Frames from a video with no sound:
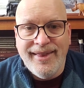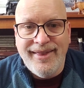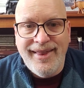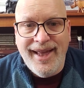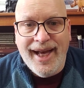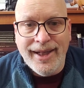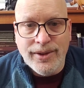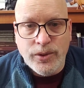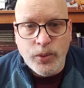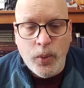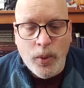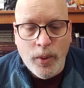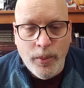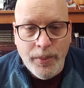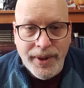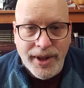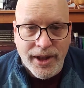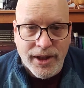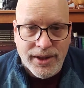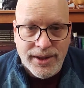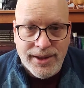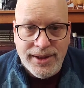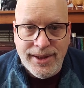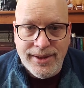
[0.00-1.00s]
That's what
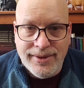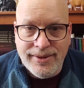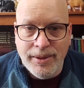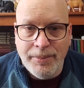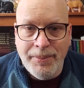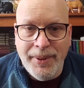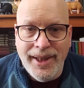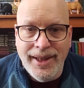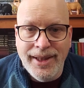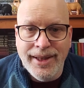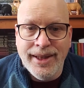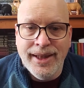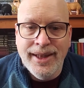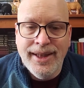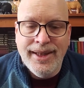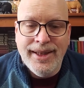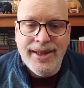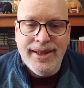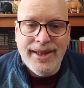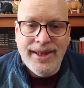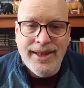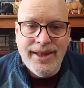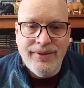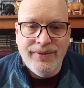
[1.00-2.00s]
we are anticipating,
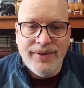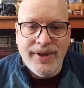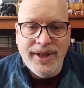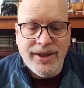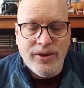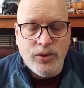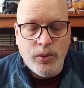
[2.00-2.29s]
even